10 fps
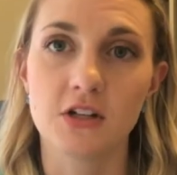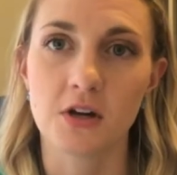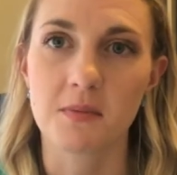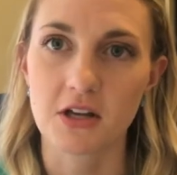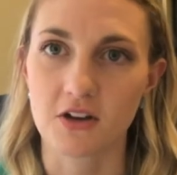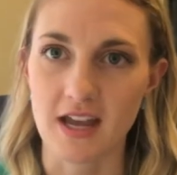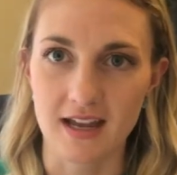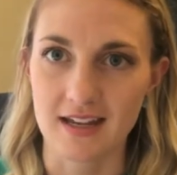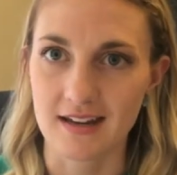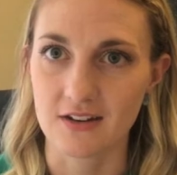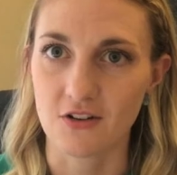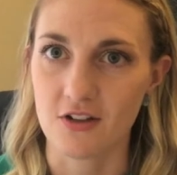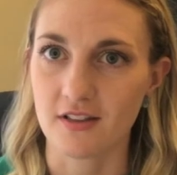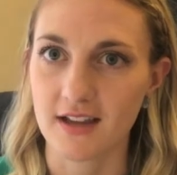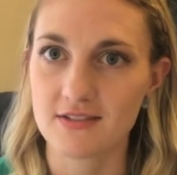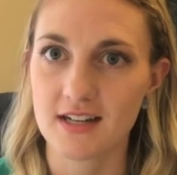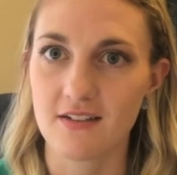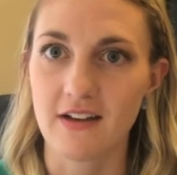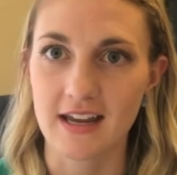you know, I'm like, okay, I can handle all the life stuff.